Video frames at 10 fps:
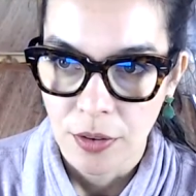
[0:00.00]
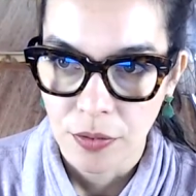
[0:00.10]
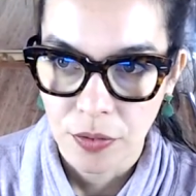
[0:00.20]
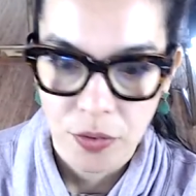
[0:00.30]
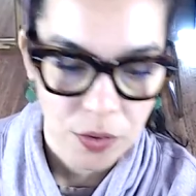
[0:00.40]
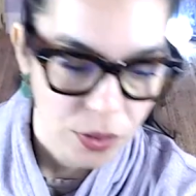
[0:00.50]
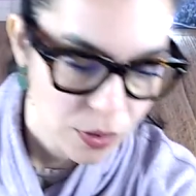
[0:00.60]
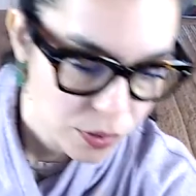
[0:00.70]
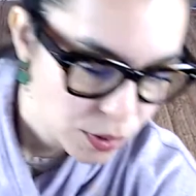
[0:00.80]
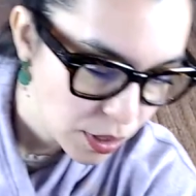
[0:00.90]
For
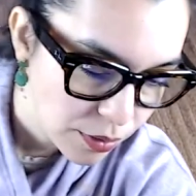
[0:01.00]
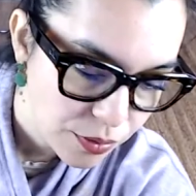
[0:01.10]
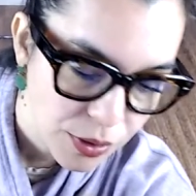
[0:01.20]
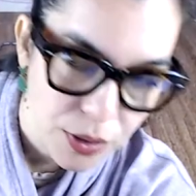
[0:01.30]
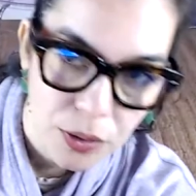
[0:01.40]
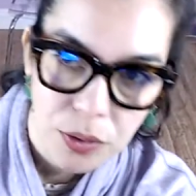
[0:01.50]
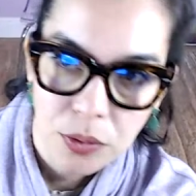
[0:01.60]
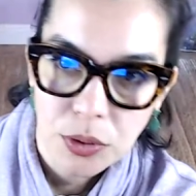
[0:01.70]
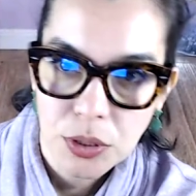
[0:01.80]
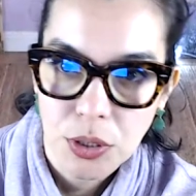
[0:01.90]
those of you
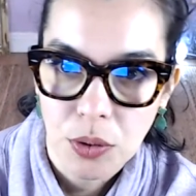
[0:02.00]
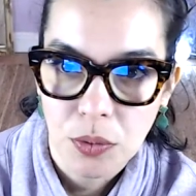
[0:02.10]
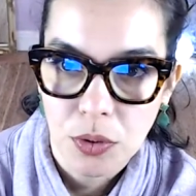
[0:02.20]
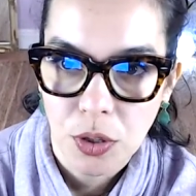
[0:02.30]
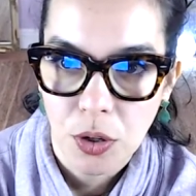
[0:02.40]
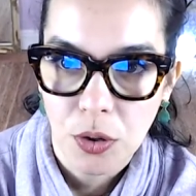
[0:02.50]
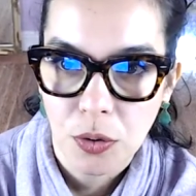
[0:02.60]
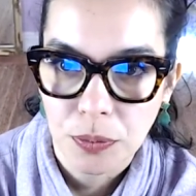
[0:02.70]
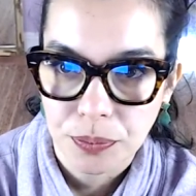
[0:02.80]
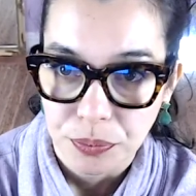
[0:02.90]
who don't
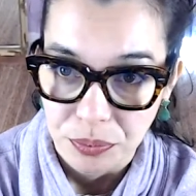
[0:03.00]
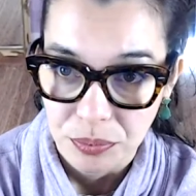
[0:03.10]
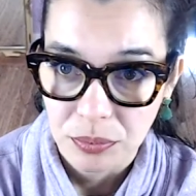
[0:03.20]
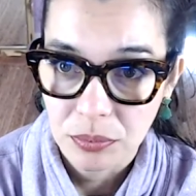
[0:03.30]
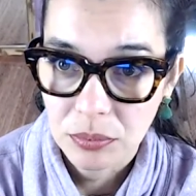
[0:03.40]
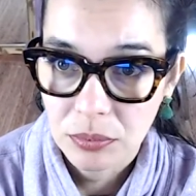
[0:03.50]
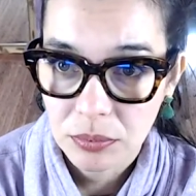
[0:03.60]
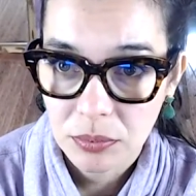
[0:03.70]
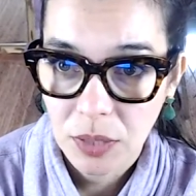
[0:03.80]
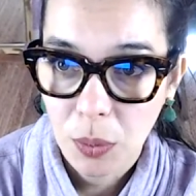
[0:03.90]
know,
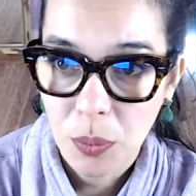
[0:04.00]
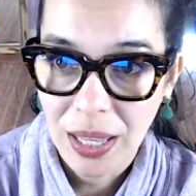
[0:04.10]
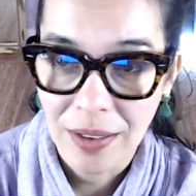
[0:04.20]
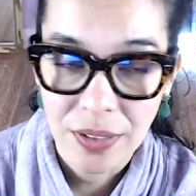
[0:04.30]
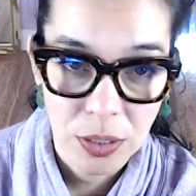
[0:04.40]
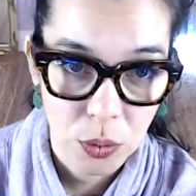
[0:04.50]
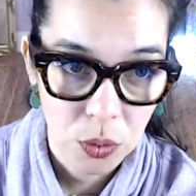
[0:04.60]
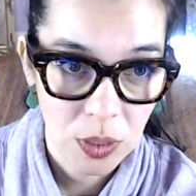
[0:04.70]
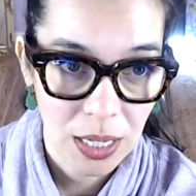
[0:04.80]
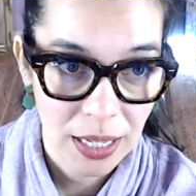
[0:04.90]
we have an
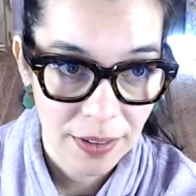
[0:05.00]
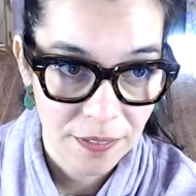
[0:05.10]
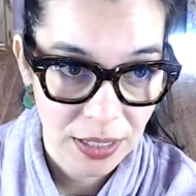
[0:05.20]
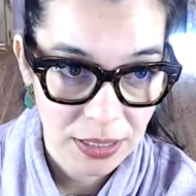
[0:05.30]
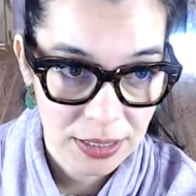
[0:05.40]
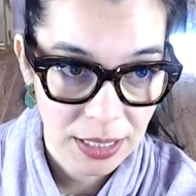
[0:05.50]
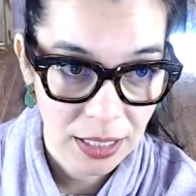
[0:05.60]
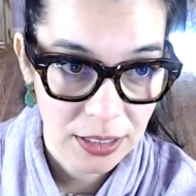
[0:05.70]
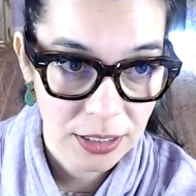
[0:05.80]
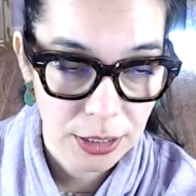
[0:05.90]
ukulele events
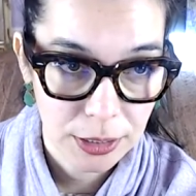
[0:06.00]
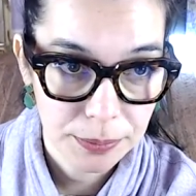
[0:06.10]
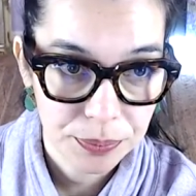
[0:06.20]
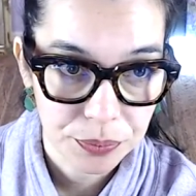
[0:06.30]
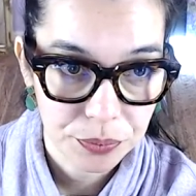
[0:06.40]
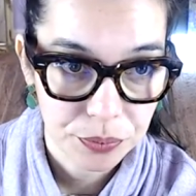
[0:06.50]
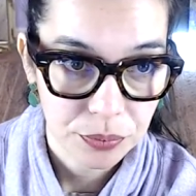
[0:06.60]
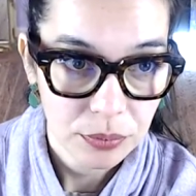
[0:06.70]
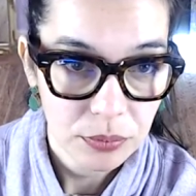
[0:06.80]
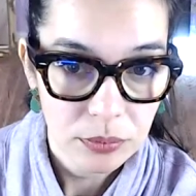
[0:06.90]
calendar.
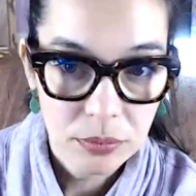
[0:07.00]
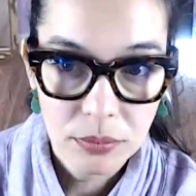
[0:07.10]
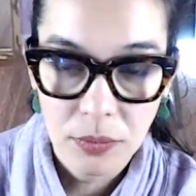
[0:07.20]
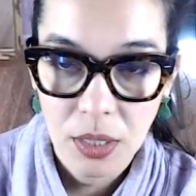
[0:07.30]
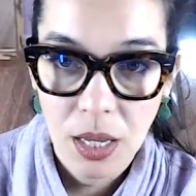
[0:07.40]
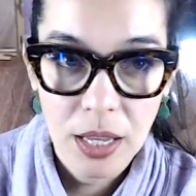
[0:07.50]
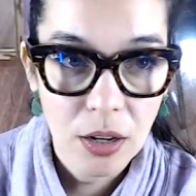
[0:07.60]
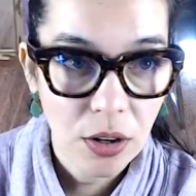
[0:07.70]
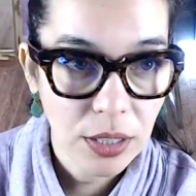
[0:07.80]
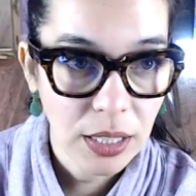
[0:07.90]
And
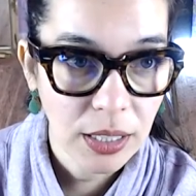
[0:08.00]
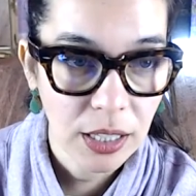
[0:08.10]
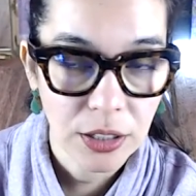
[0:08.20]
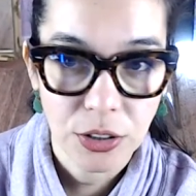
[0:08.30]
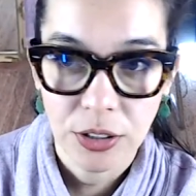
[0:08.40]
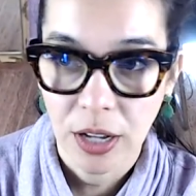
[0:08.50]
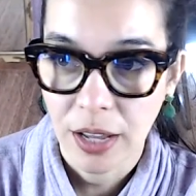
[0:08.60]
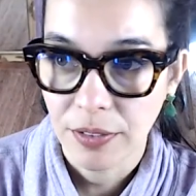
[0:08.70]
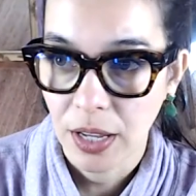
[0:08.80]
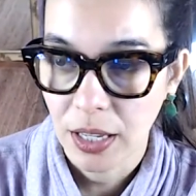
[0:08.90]
on that calendar, I've
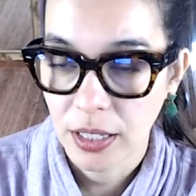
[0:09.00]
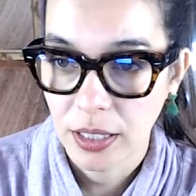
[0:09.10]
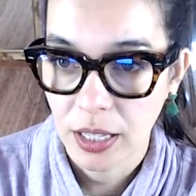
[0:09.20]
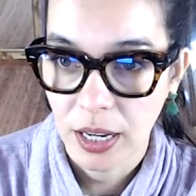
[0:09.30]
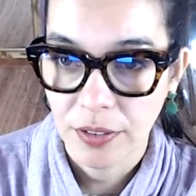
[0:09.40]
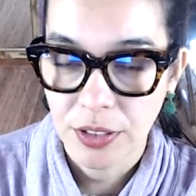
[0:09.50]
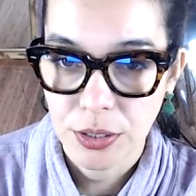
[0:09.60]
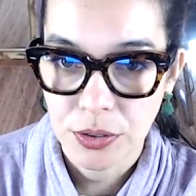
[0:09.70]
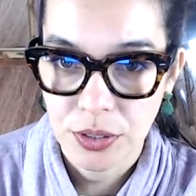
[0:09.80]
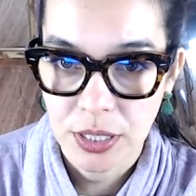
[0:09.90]
added that every
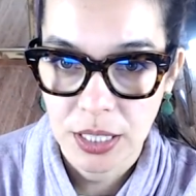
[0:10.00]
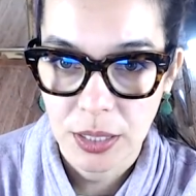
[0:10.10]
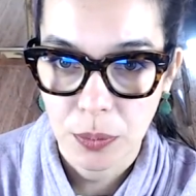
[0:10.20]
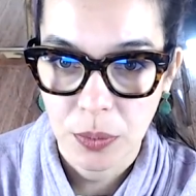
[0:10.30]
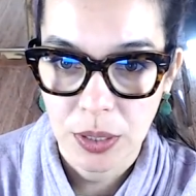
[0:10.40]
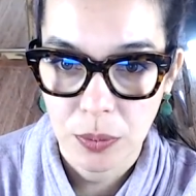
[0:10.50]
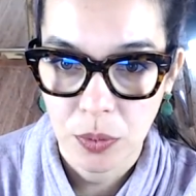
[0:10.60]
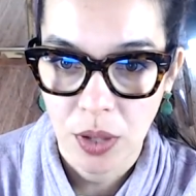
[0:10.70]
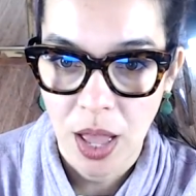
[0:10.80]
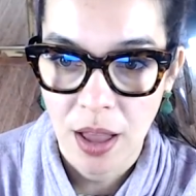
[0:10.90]
Tuesday we will
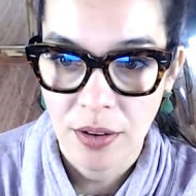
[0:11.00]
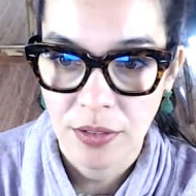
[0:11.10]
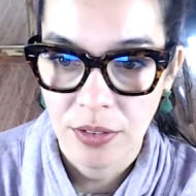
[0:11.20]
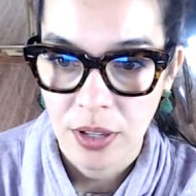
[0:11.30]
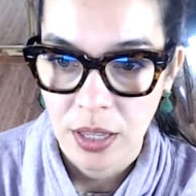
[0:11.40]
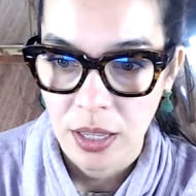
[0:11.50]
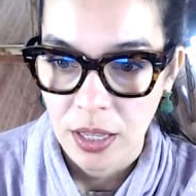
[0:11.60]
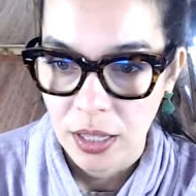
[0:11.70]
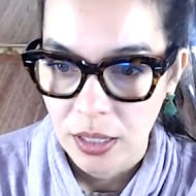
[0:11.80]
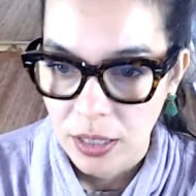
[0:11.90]
have,
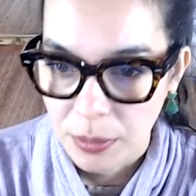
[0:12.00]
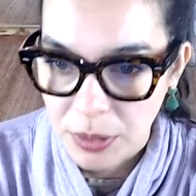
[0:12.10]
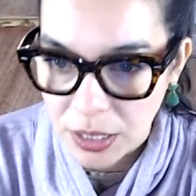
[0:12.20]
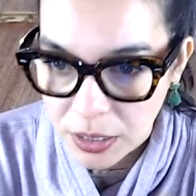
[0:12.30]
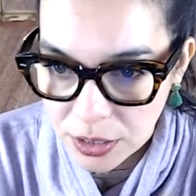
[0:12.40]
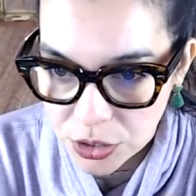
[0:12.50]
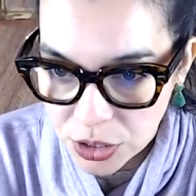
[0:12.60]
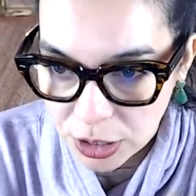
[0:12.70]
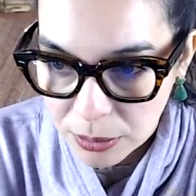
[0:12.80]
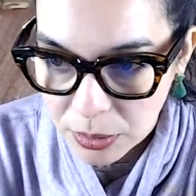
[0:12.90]
let me get the
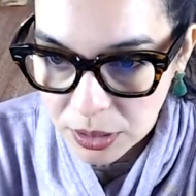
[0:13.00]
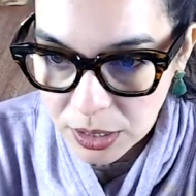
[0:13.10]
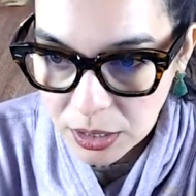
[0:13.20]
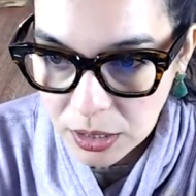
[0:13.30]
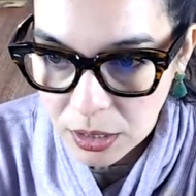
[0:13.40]
shareable link.